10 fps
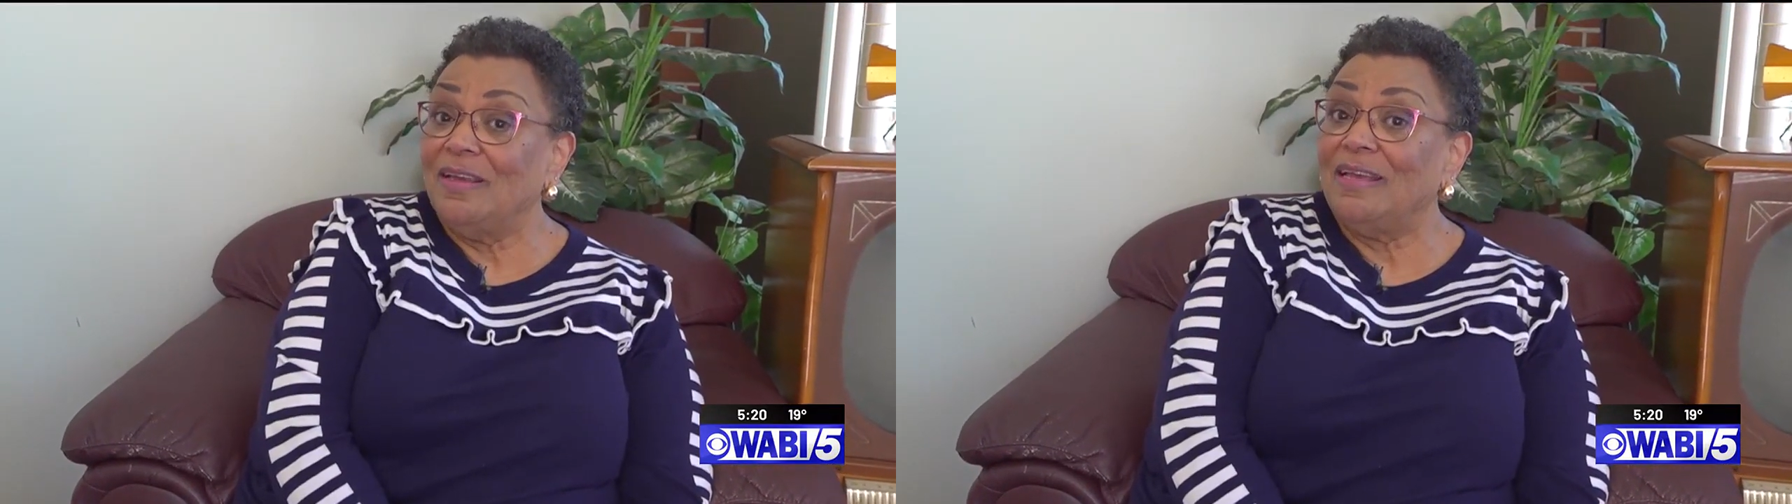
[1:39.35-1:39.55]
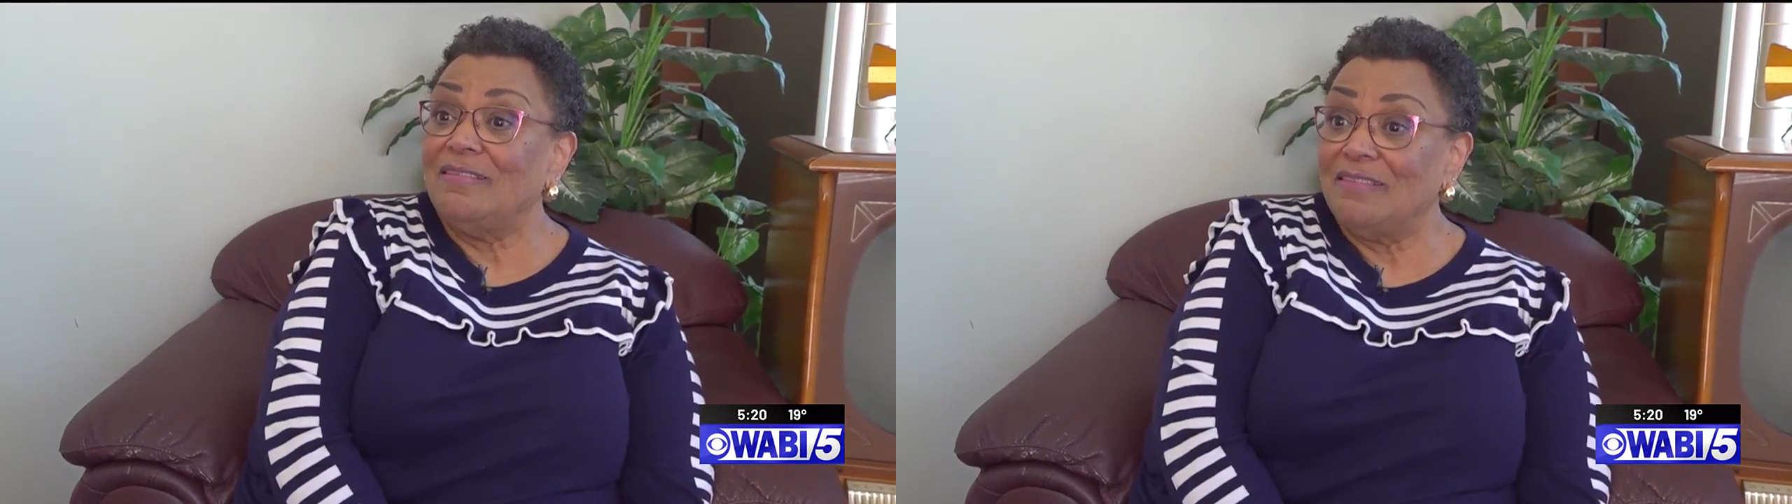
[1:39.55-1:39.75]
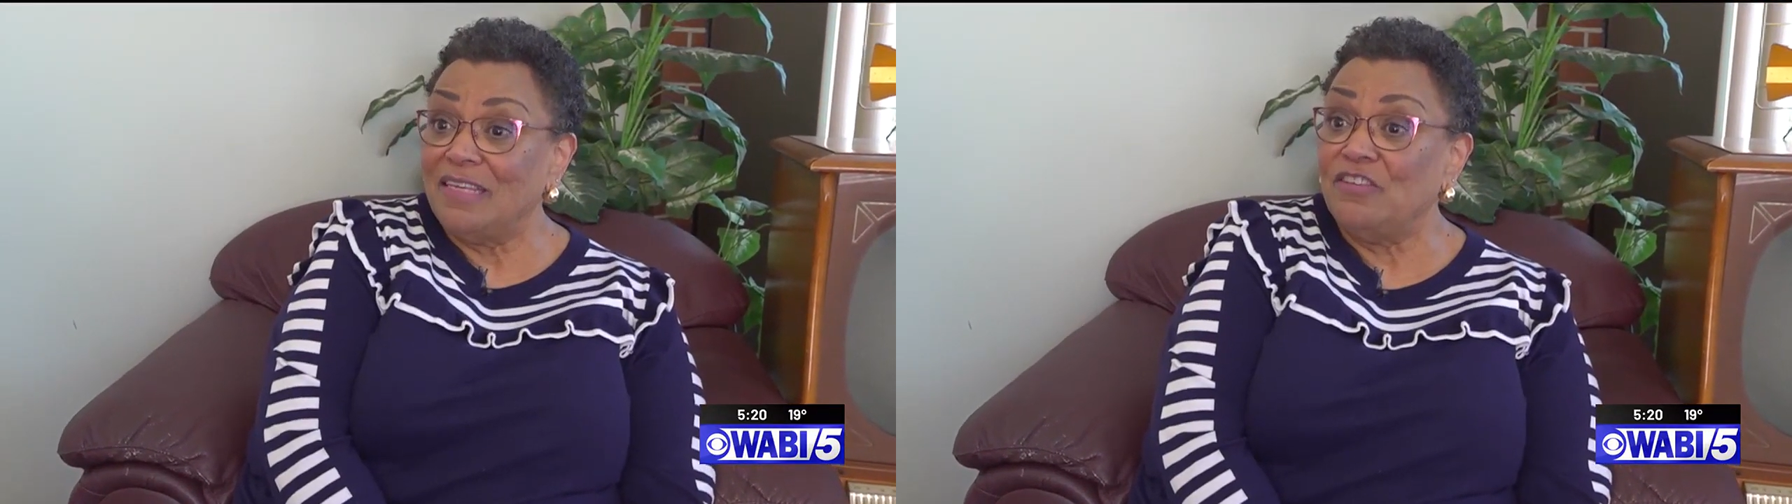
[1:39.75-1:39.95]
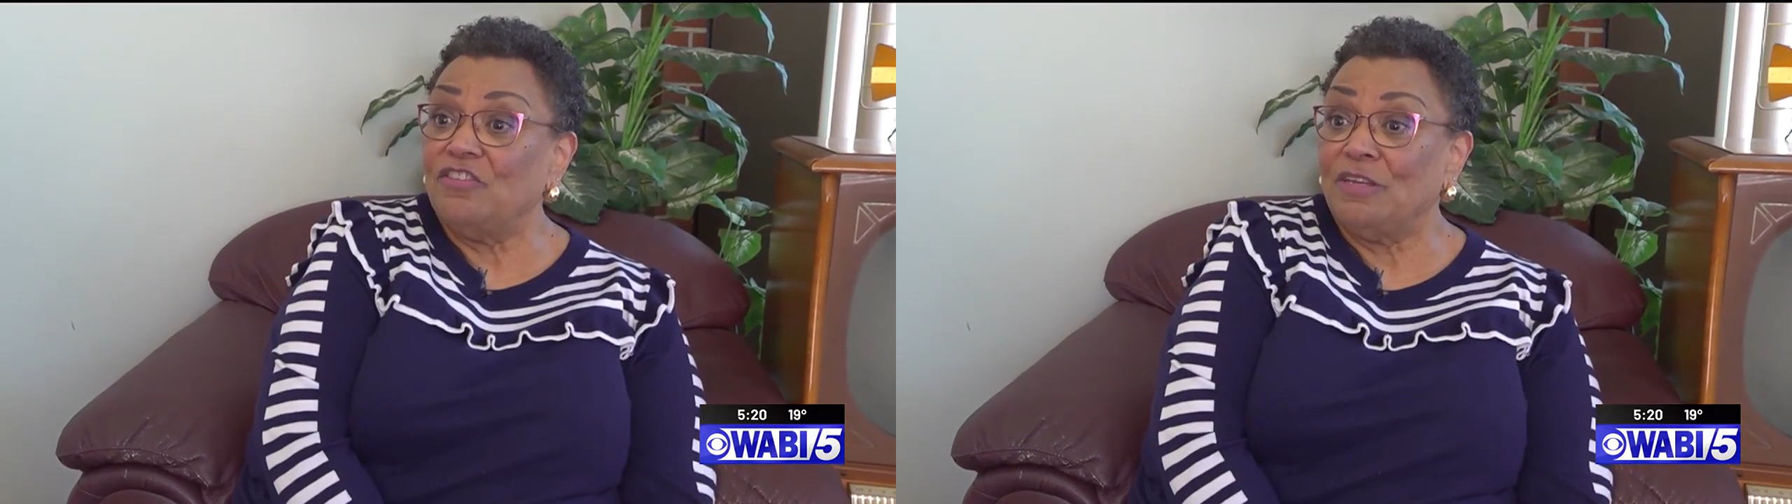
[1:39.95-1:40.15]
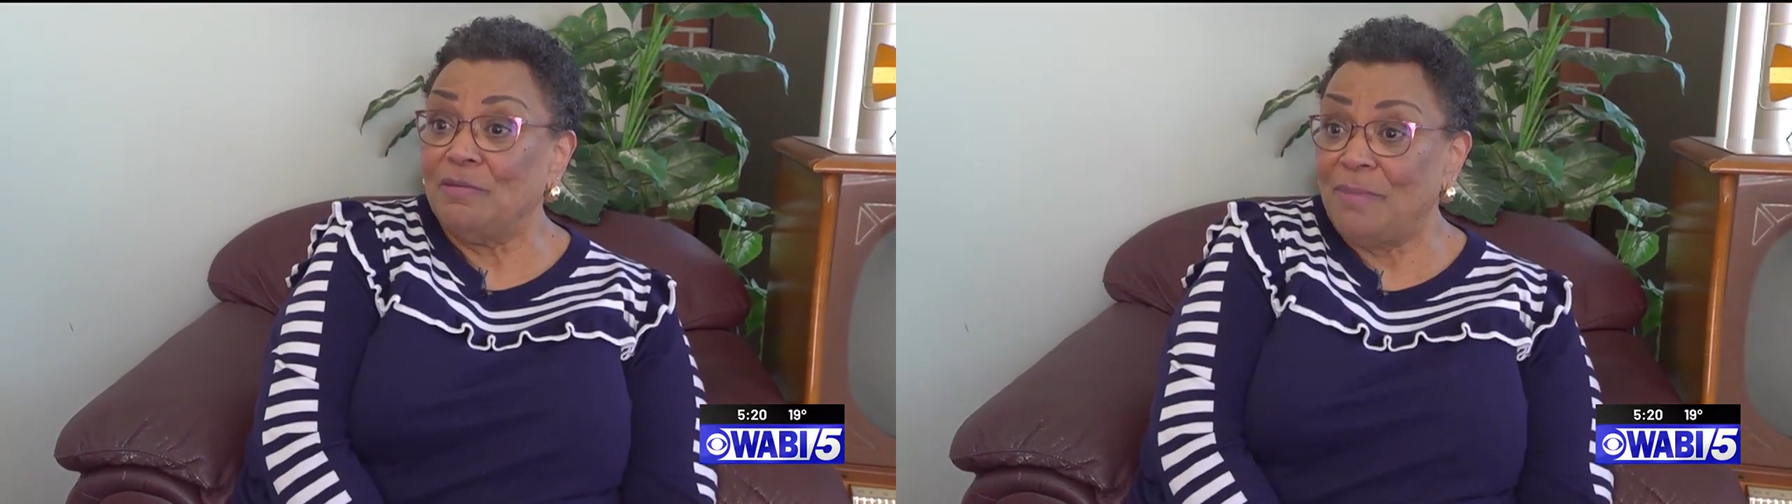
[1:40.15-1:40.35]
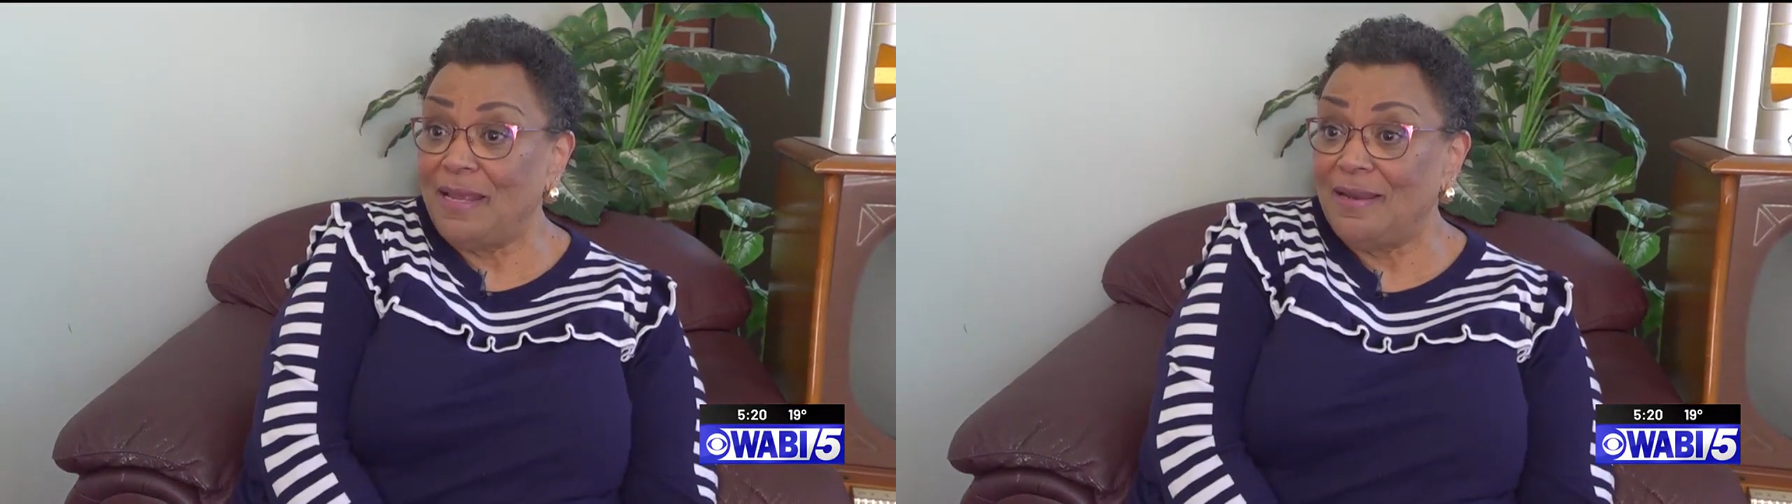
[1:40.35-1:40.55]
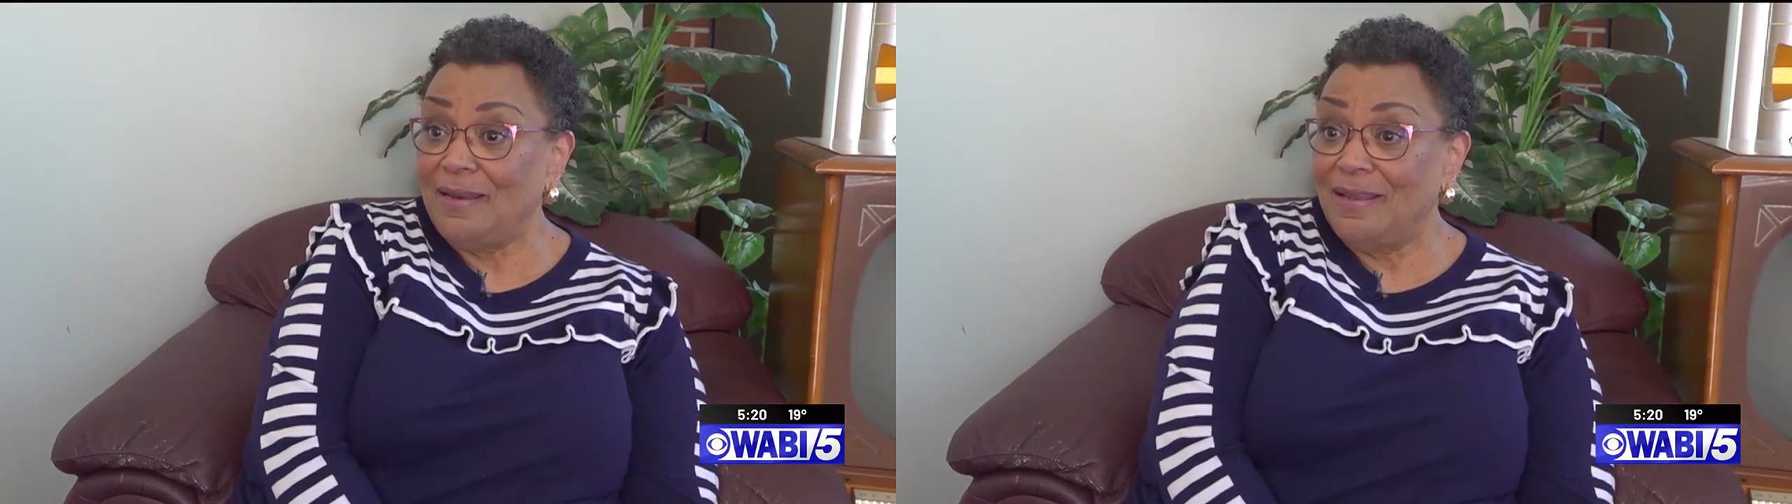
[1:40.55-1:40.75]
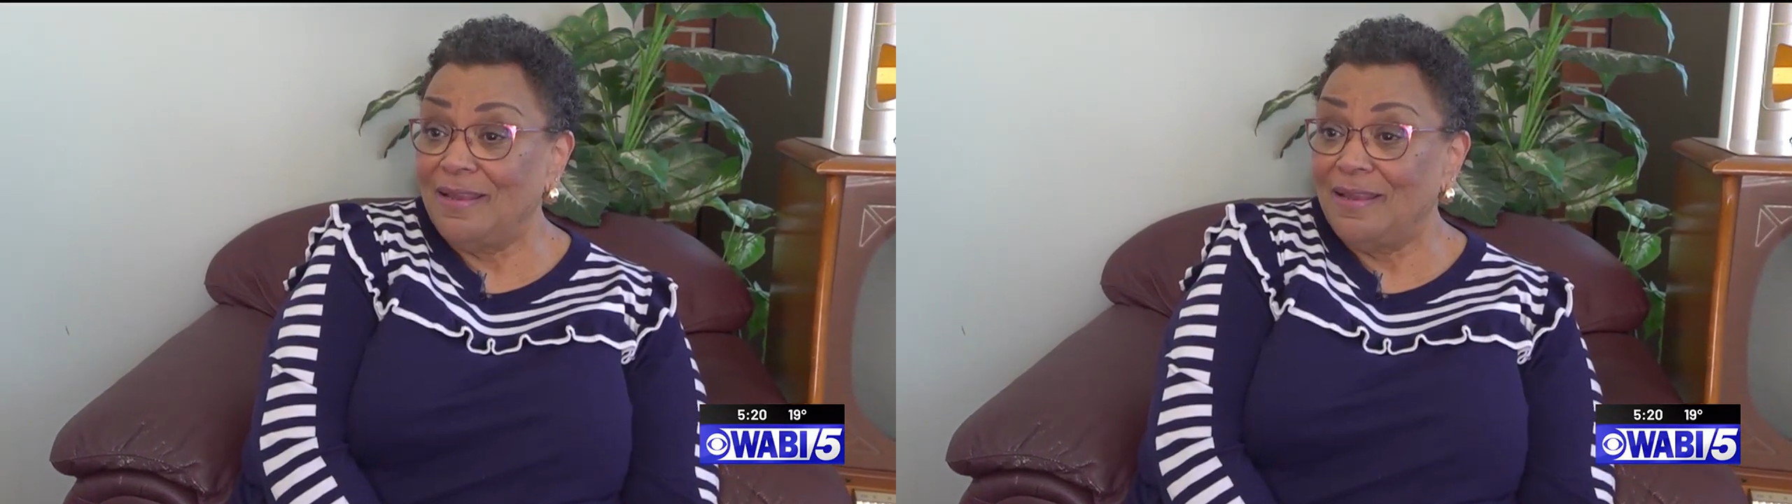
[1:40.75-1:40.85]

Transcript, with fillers: and teach in Maine.